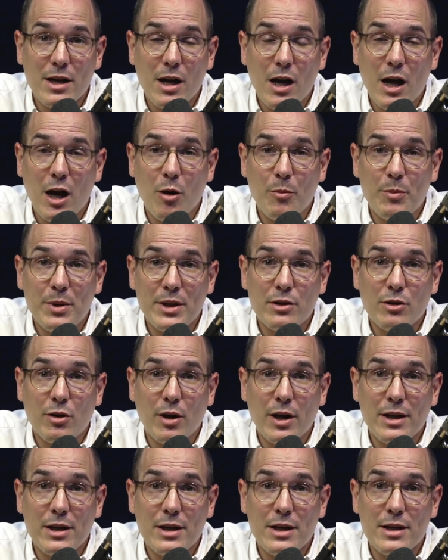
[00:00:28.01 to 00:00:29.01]
how
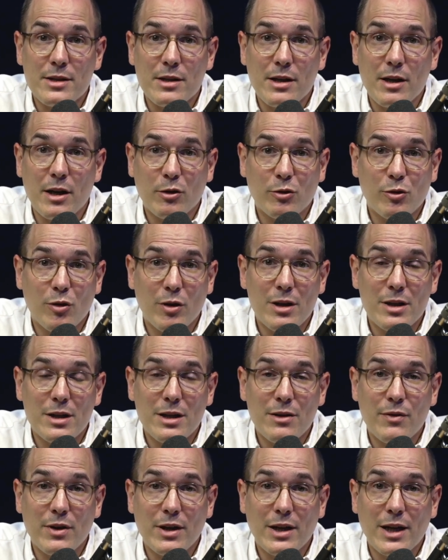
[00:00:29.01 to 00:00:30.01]
Bitcoin is an
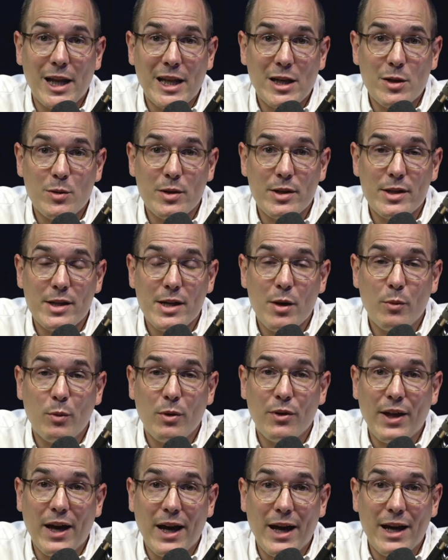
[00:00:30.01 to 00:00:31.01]
alternative in countries
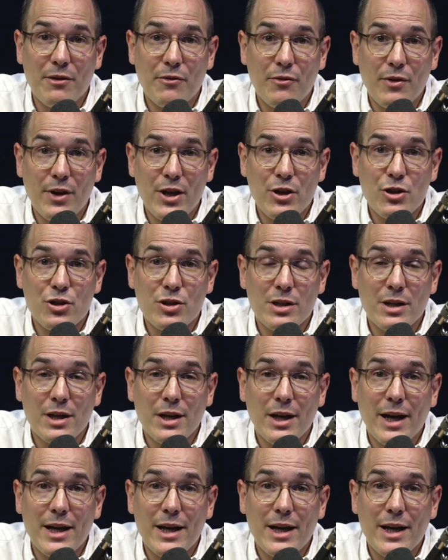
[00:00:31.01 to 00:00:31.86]
with high inflation.